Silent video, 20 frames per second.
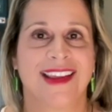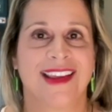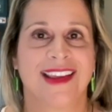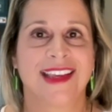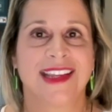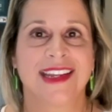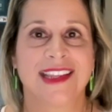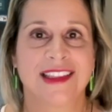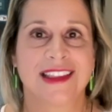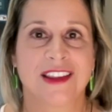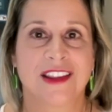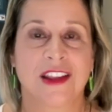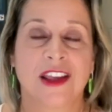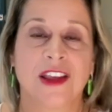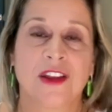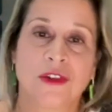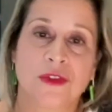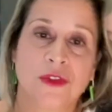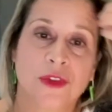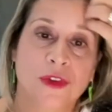getting the
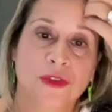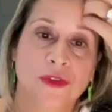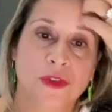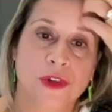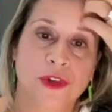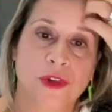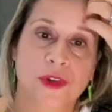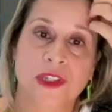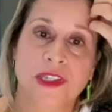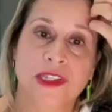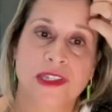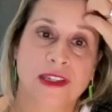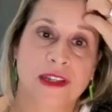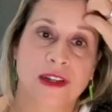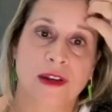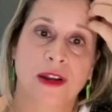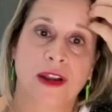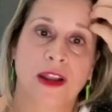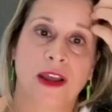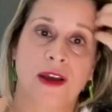interview for
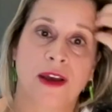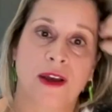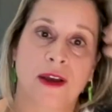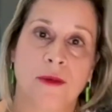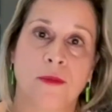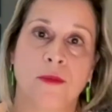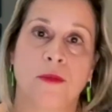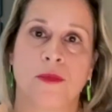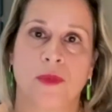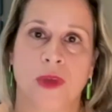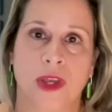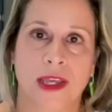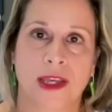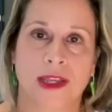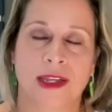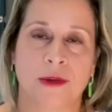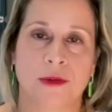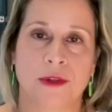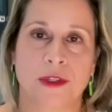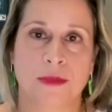Tristan, um,
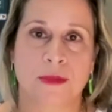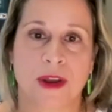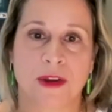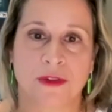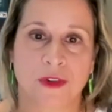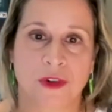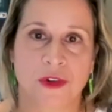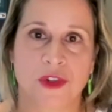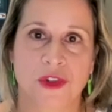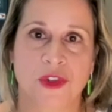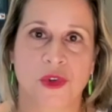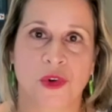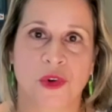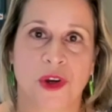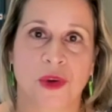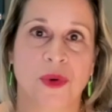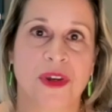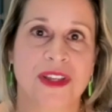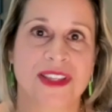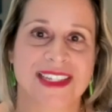again, he was my first
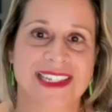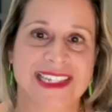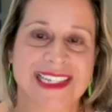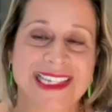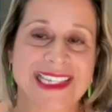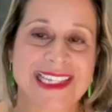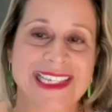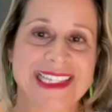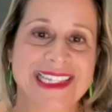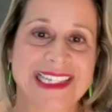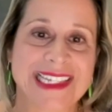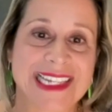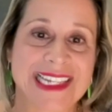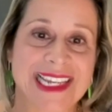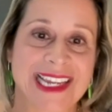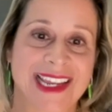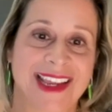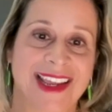story, wasn't easy.